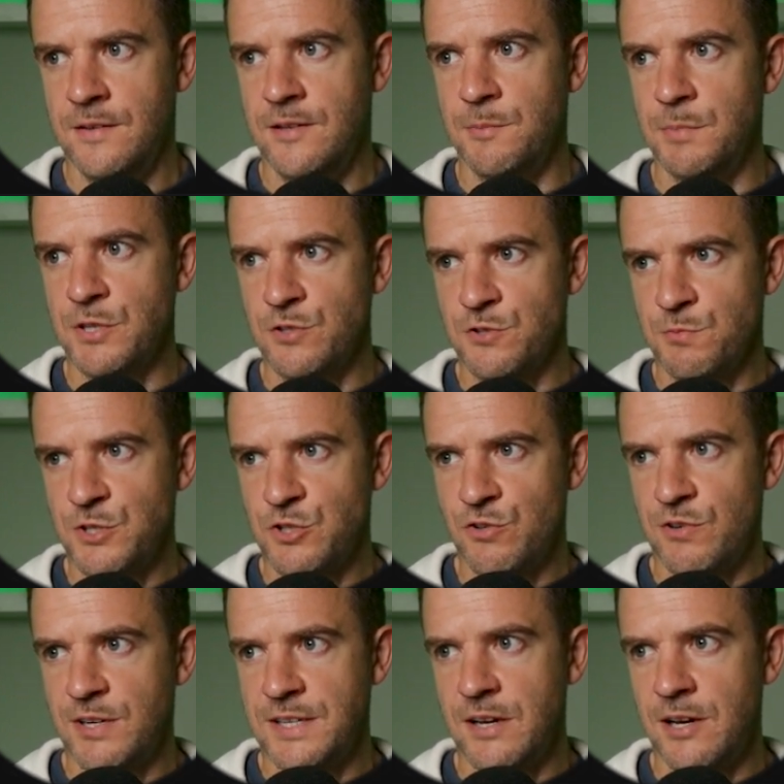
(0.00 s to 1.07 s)
And because we're
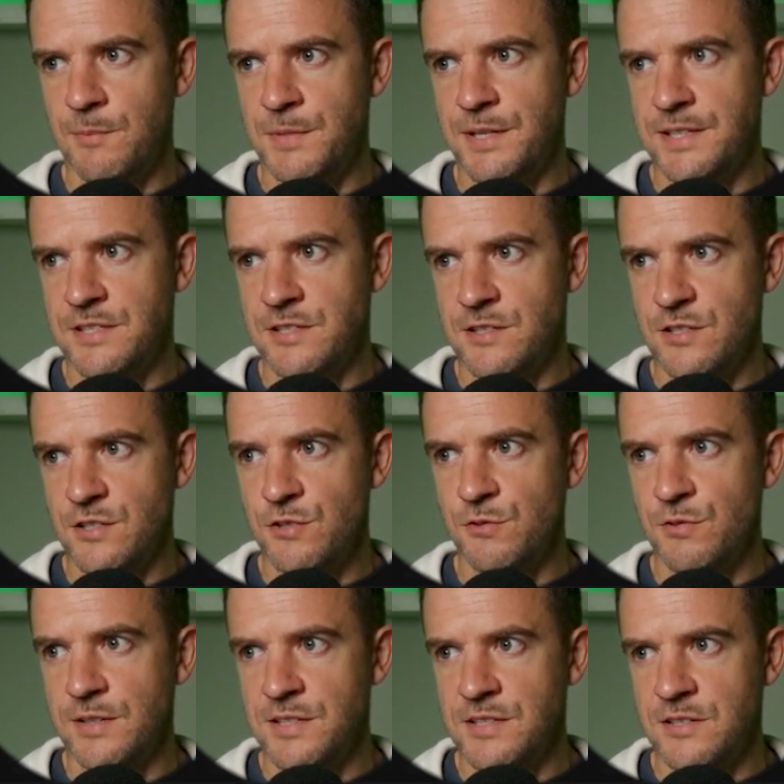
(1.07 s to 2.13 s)
trying to update a to-do
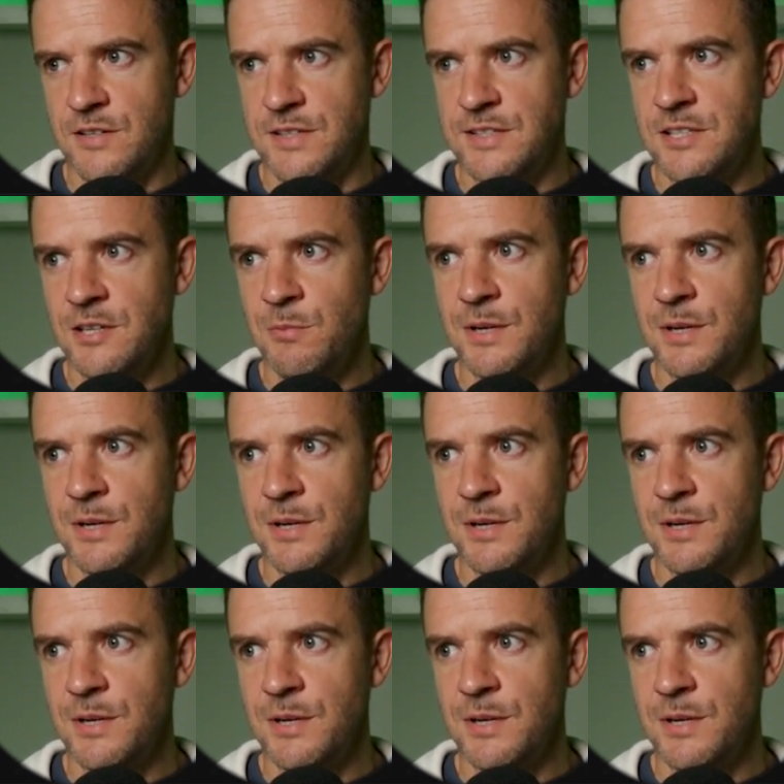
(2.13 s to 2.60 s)
at this ID,